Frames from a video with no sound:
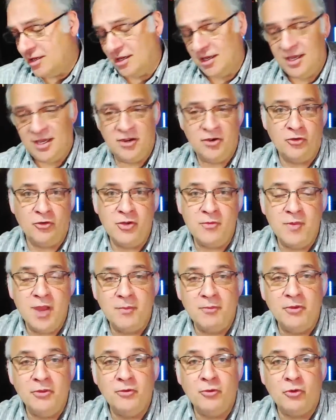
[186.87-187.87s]
I don't
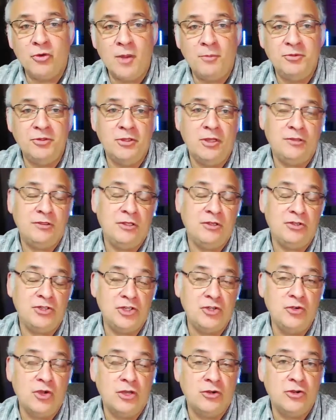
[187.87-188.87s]
remember, that we're up to, I
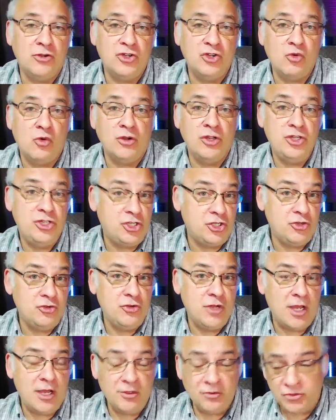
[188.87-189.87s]
think,
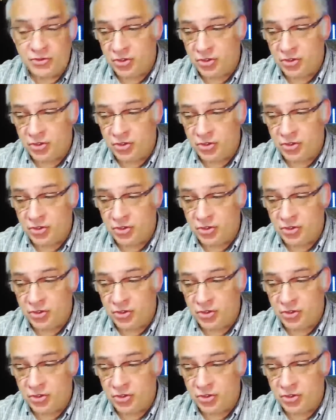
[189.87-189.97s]
222 now,